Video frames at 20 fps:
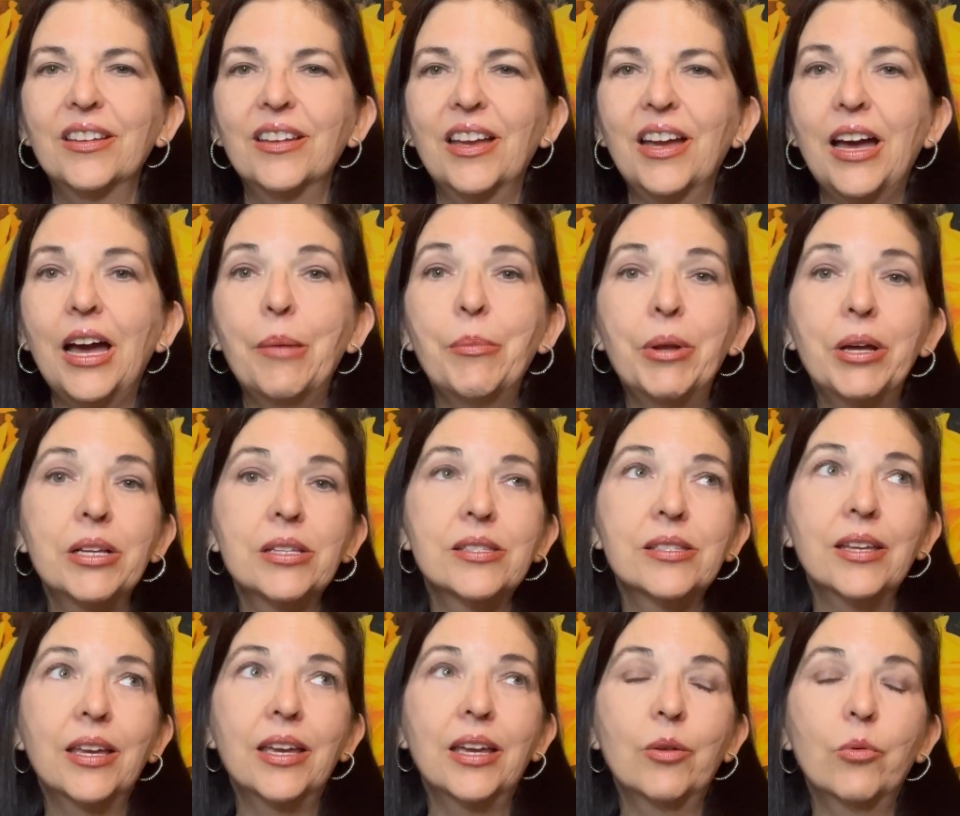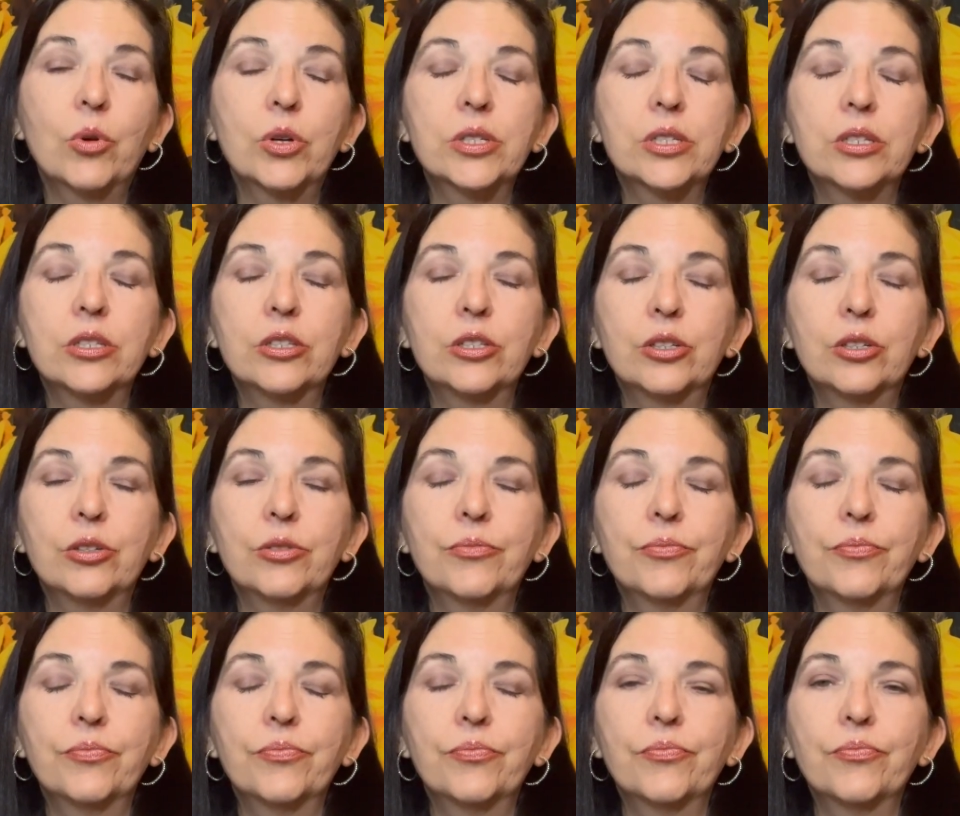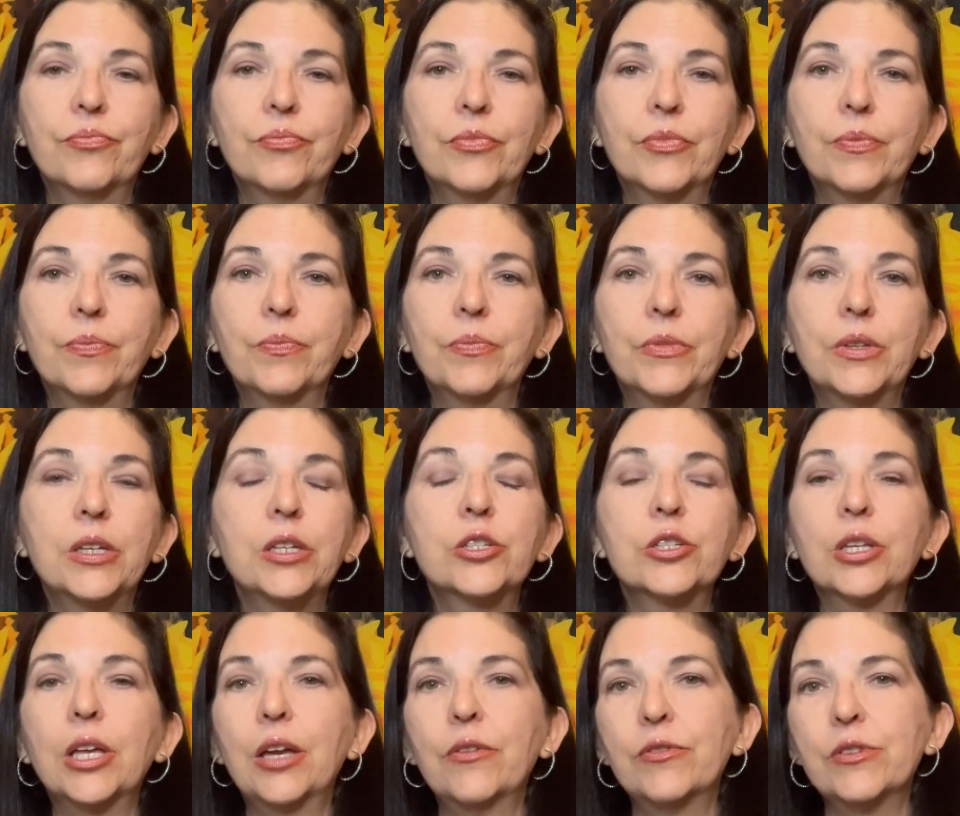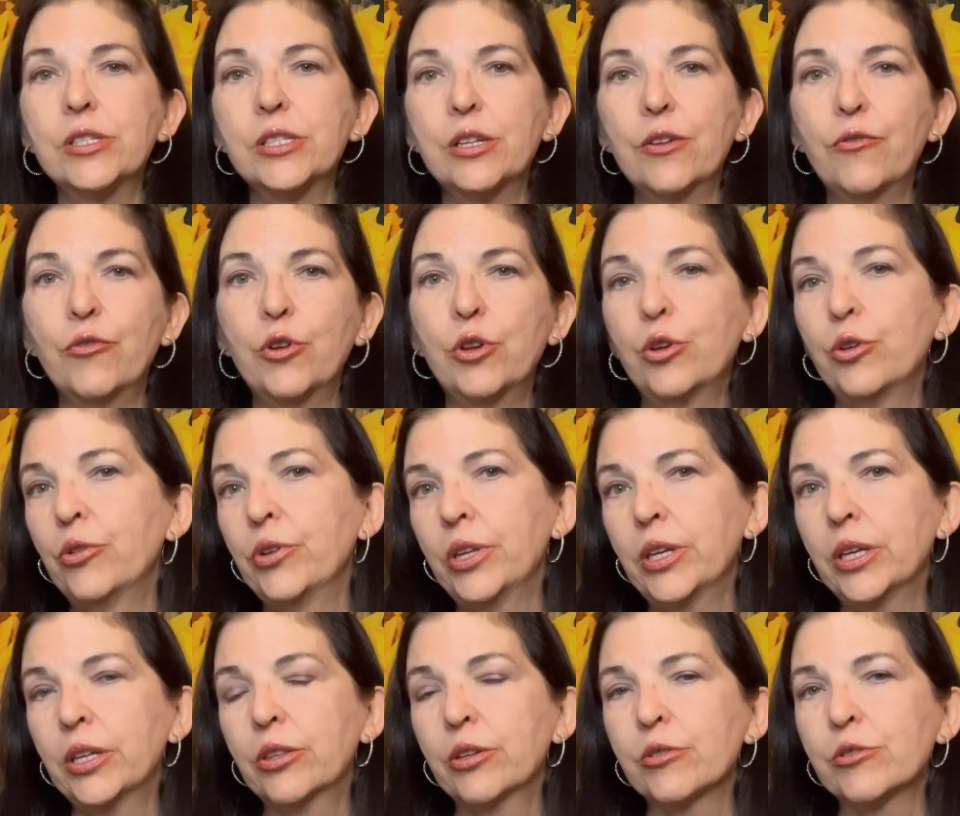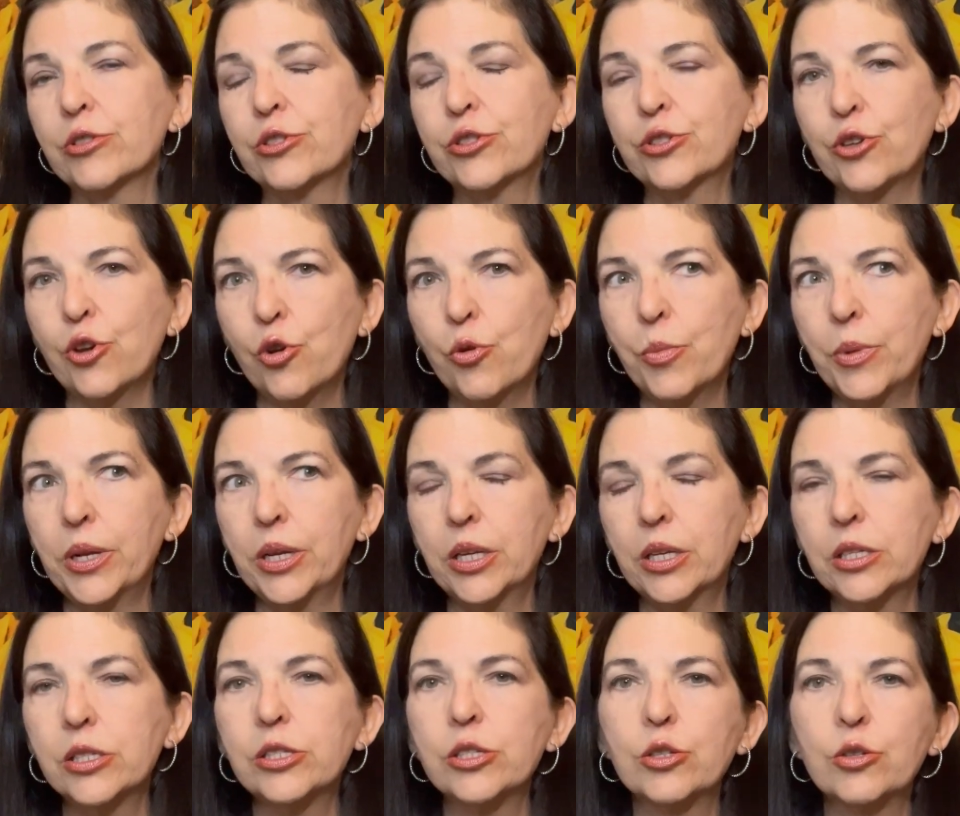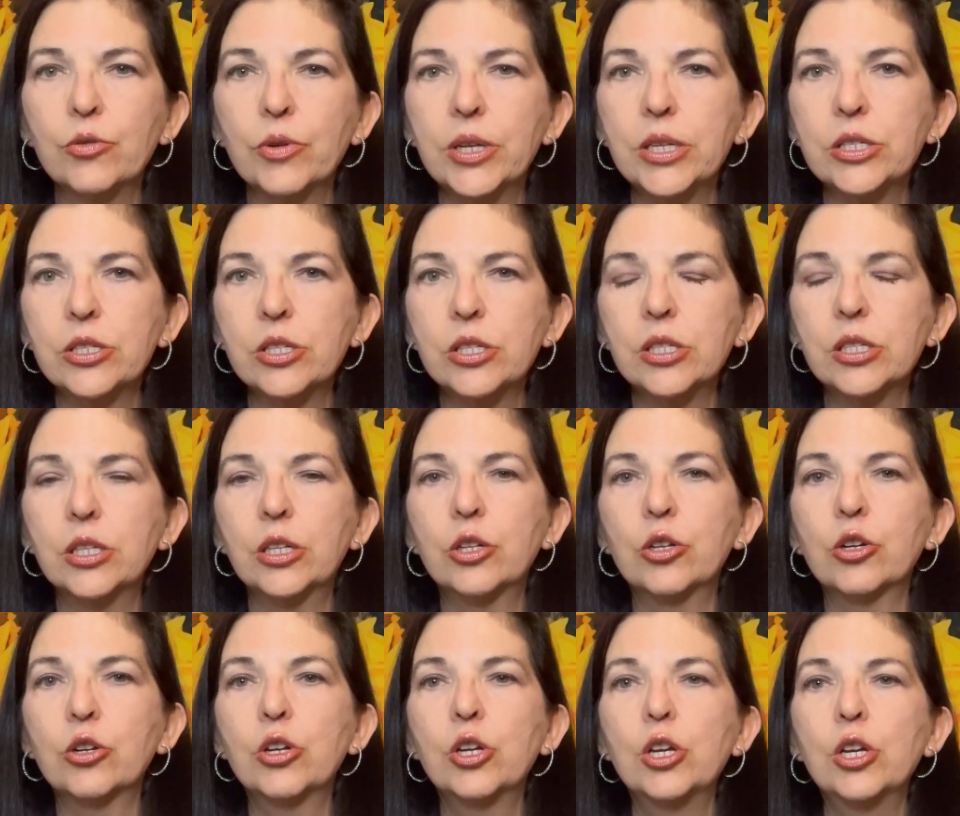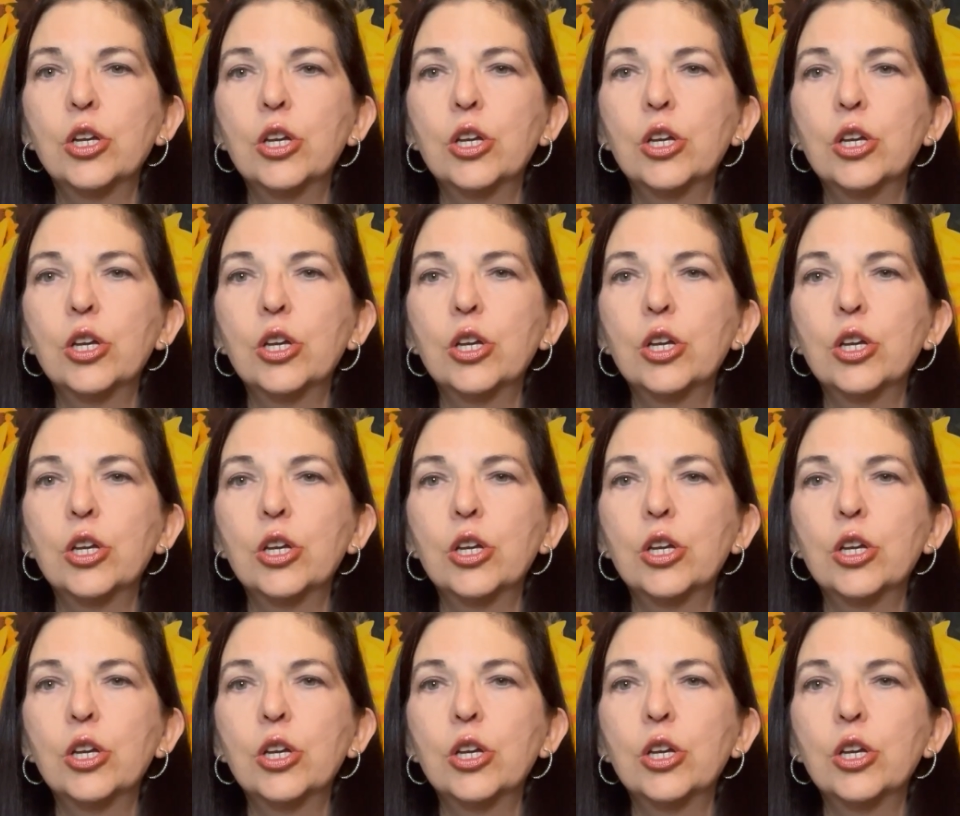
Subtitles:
I'm not saying what to do. Each life is different and unique. There's so many considerations here.